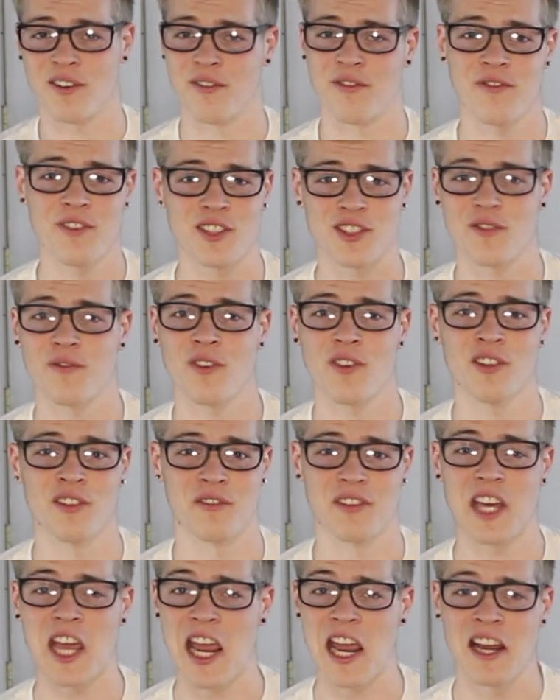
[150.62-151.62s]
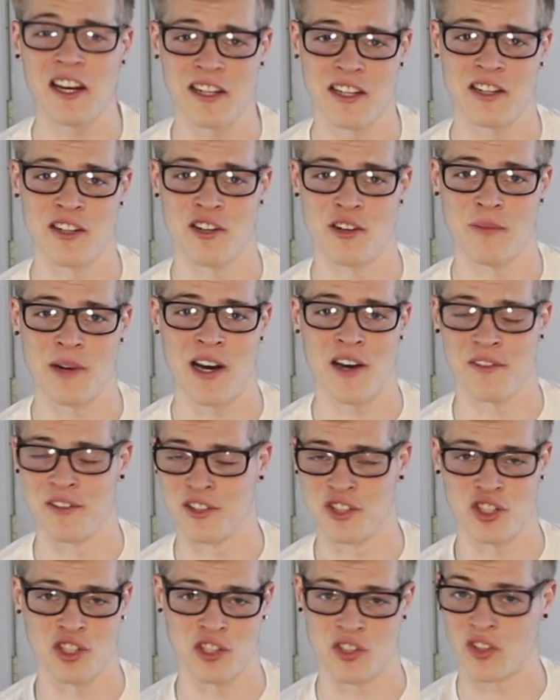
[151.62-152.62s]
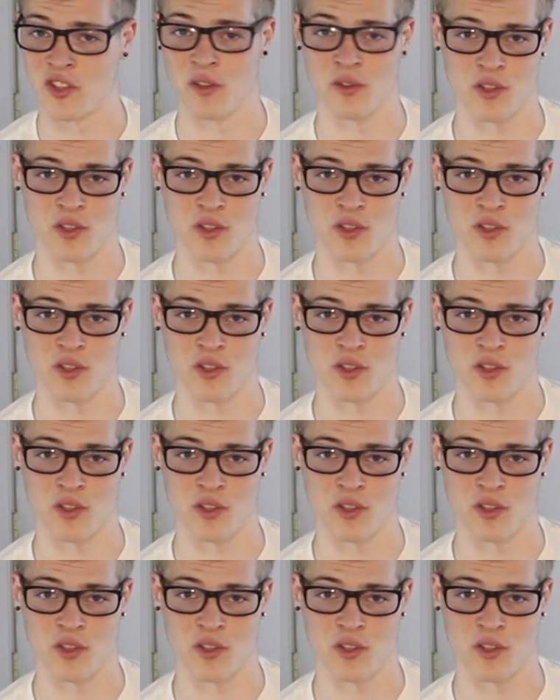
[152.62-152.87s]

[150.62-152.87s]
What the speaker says: a fistful of candy into your mouth. It's just so